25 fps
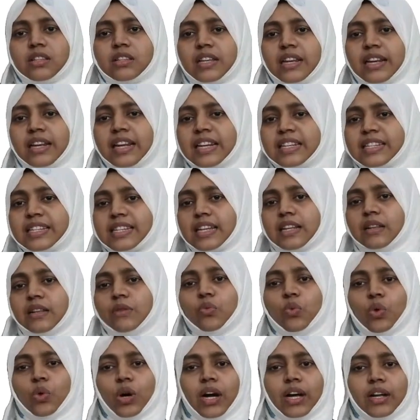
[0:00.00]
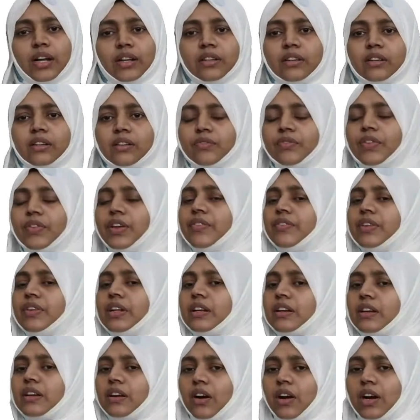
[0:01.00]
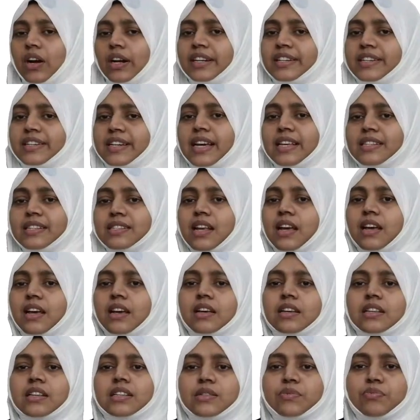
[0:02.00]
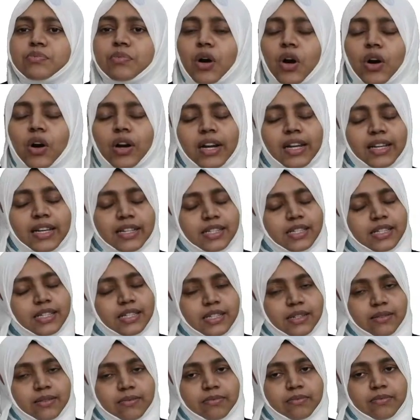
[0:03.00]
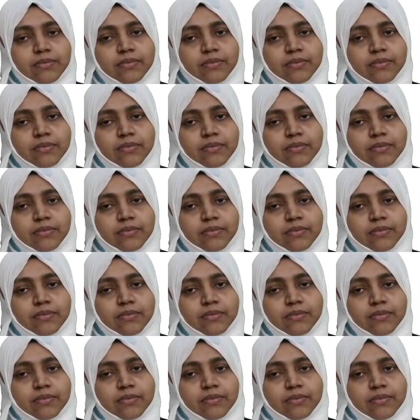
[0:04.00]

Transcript: the little one, we will call it as smallest.